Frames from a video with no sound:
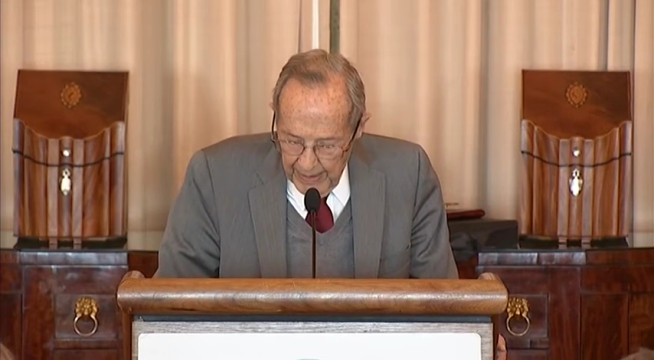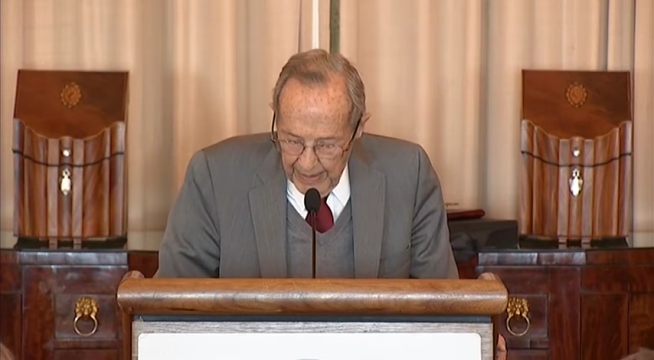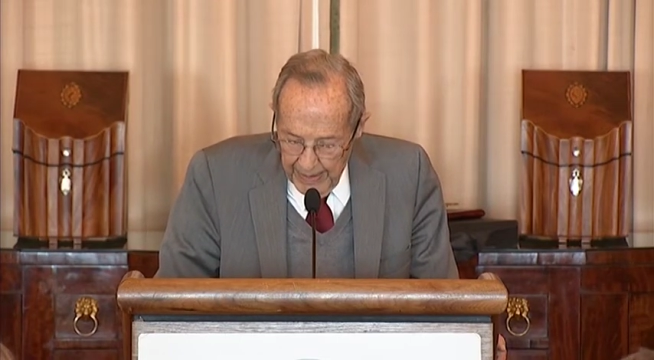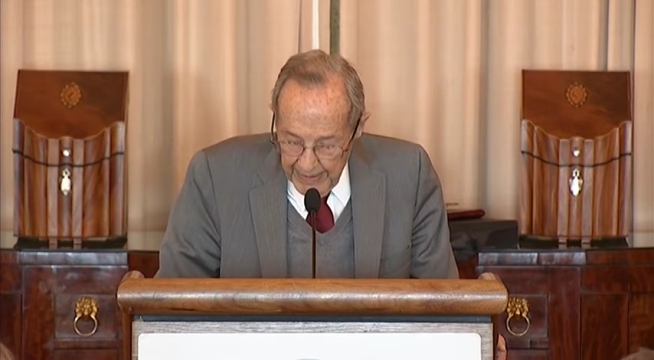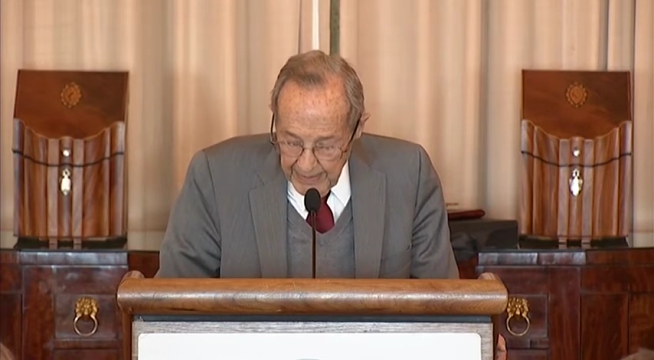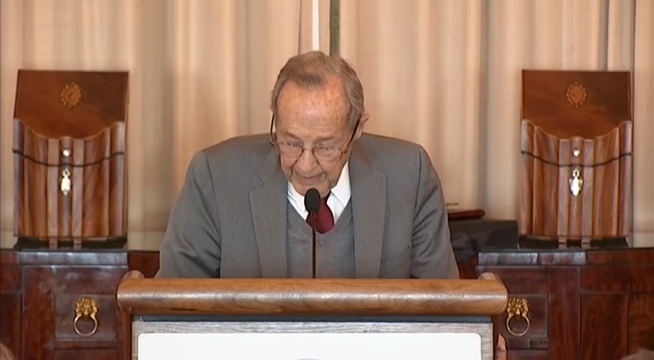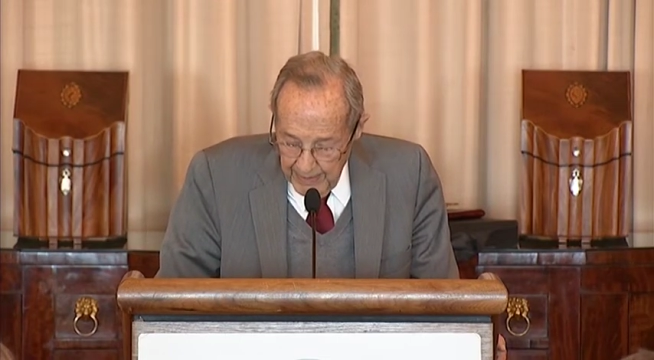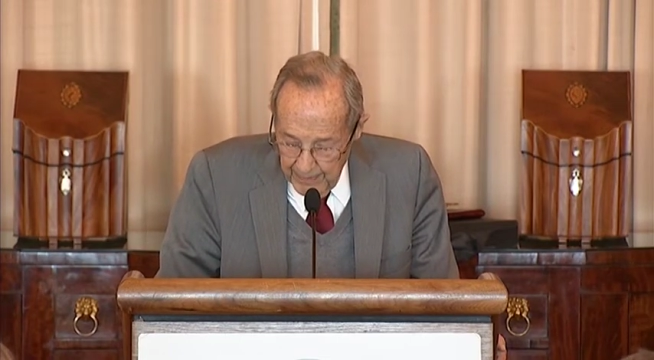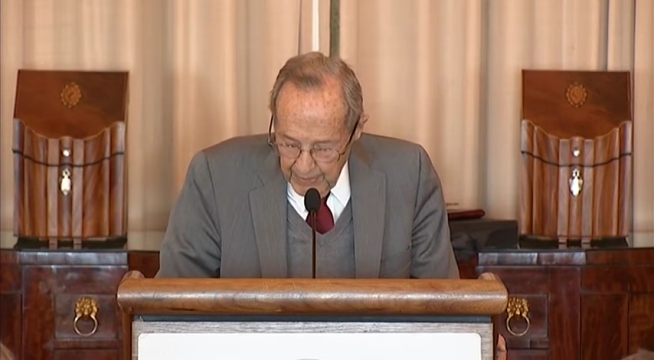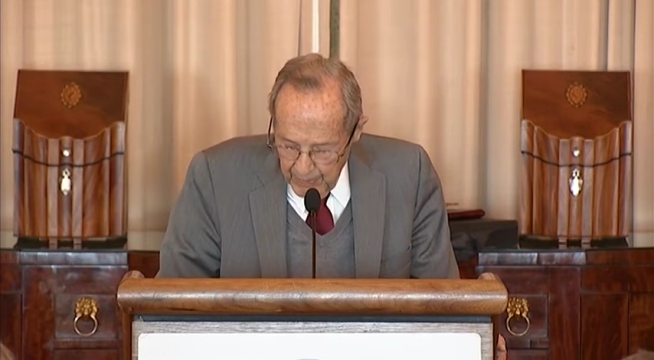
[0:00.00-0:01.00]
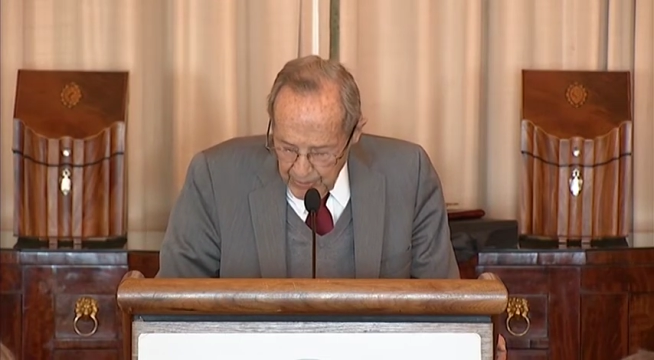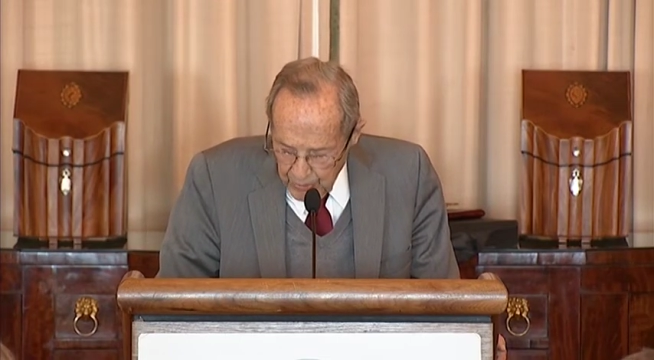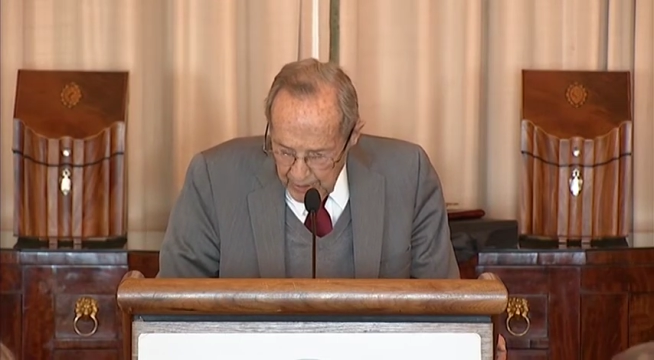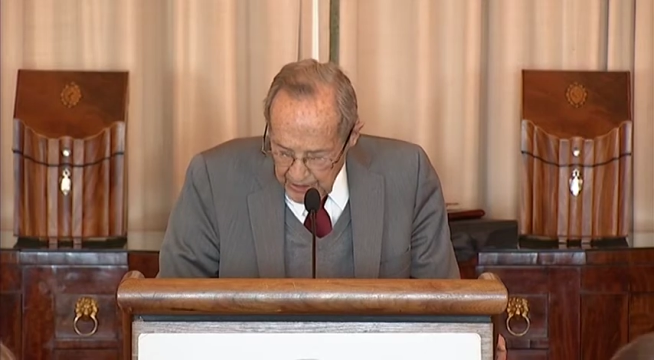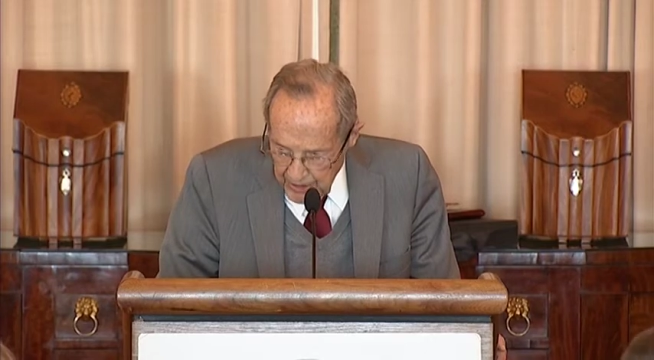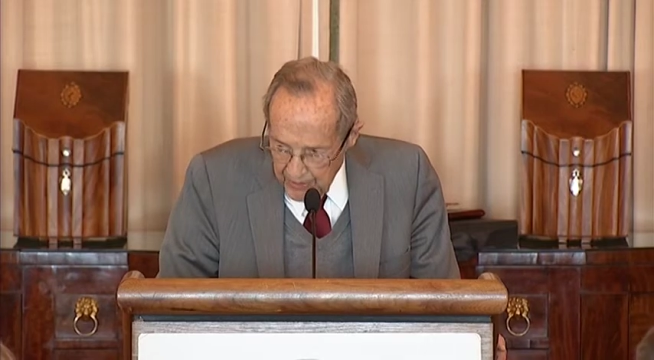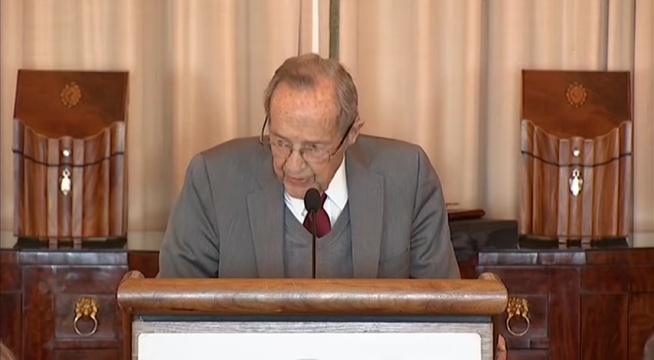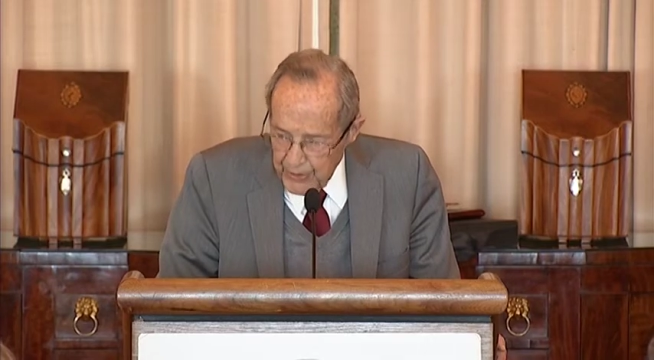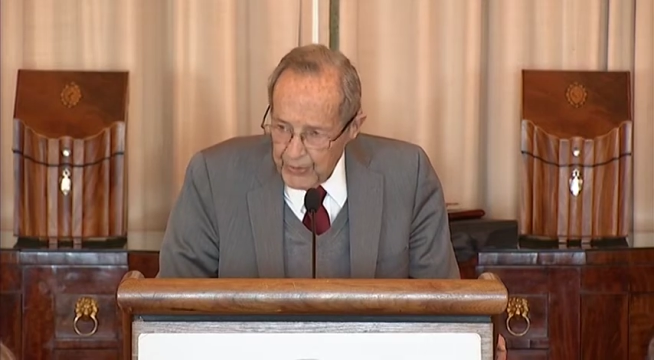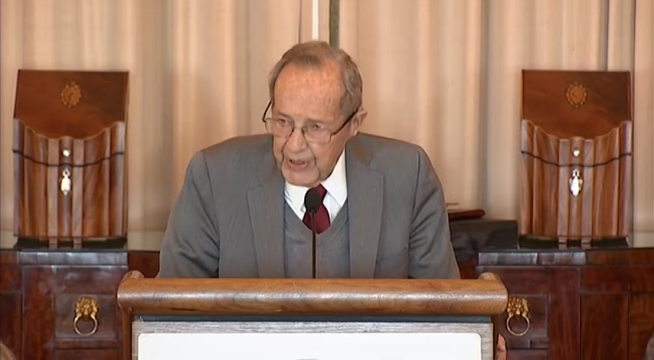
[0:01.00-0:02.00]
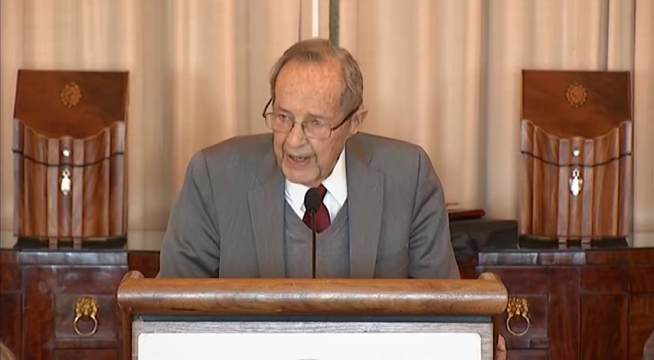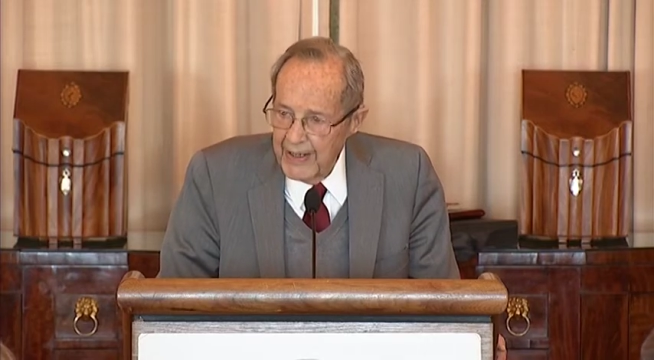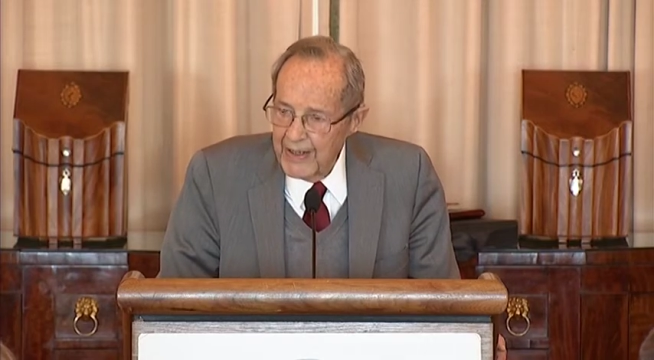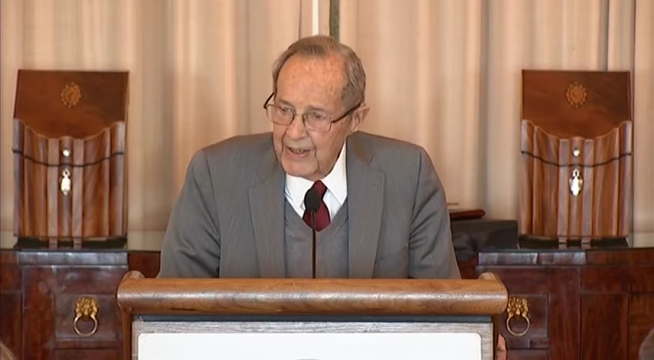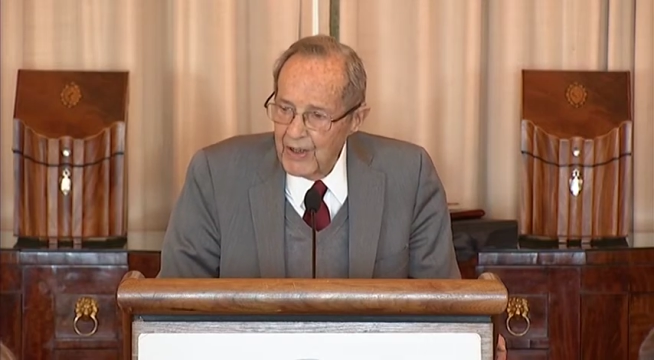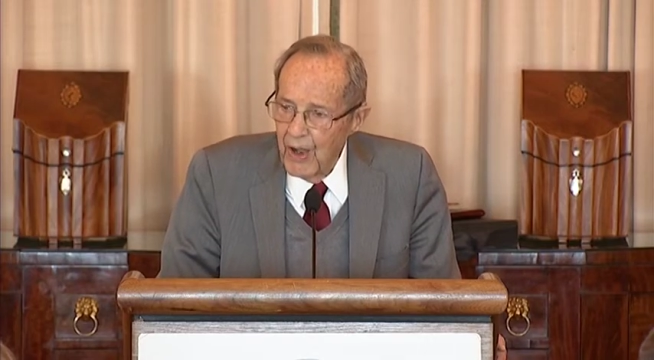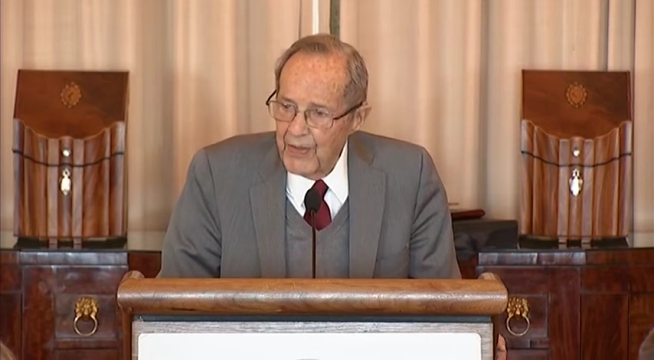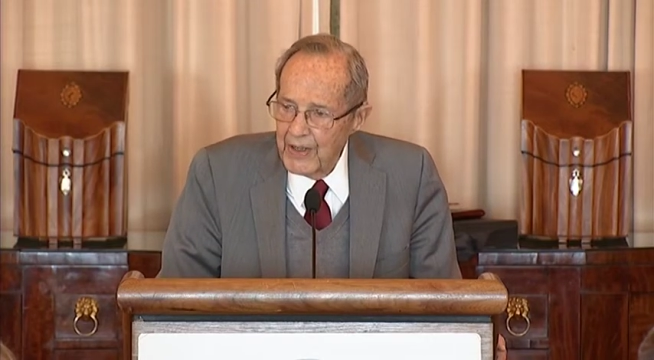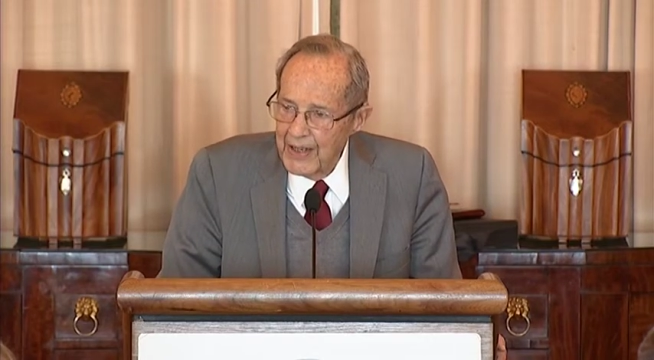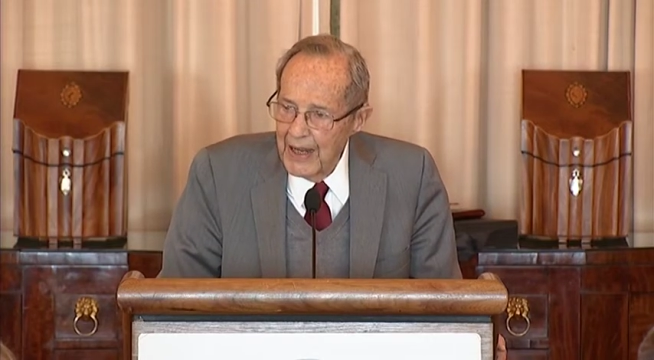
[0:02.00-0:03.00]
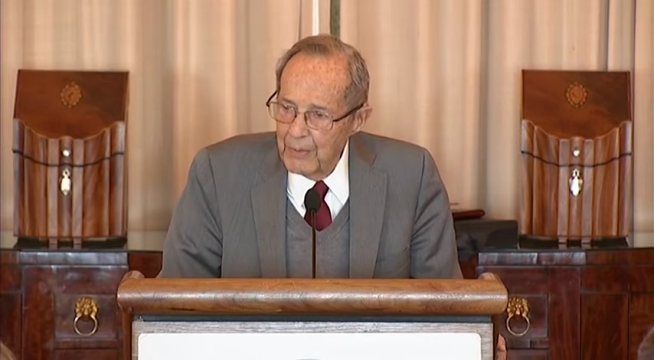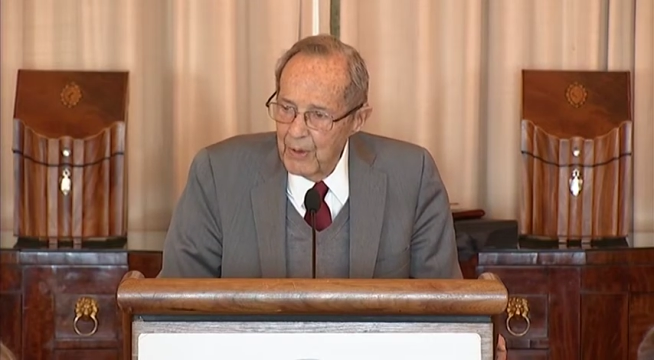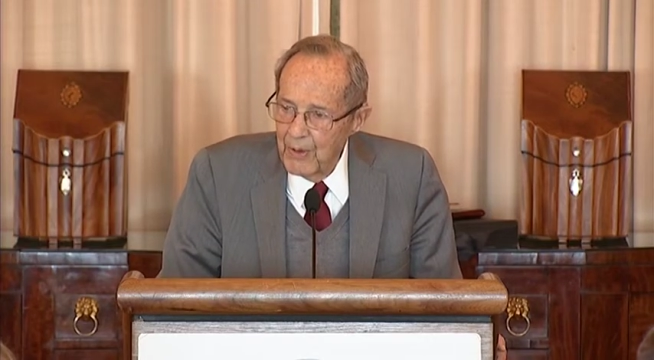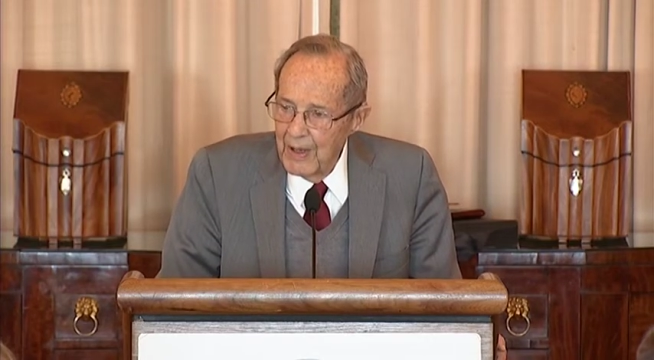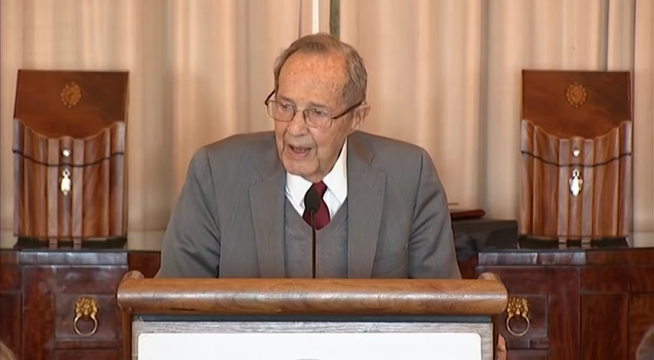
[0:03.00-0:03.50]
As administration officials say, it is on the table.